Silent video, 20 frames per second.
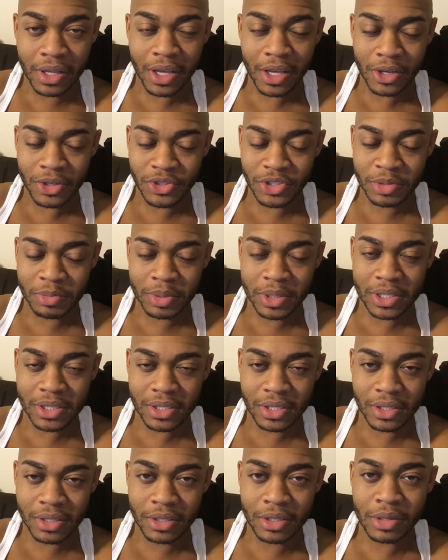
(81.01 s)
the
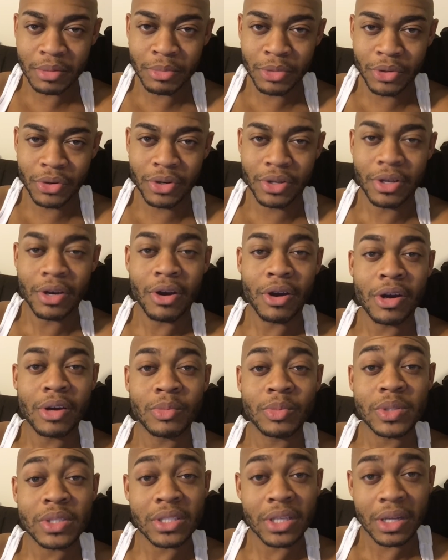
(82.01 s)
LGBT community are
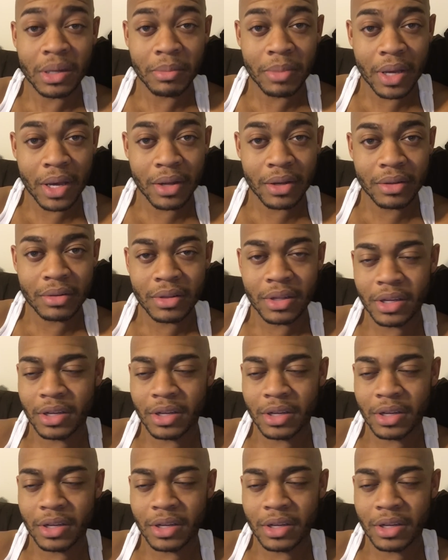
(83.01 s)
upset about it.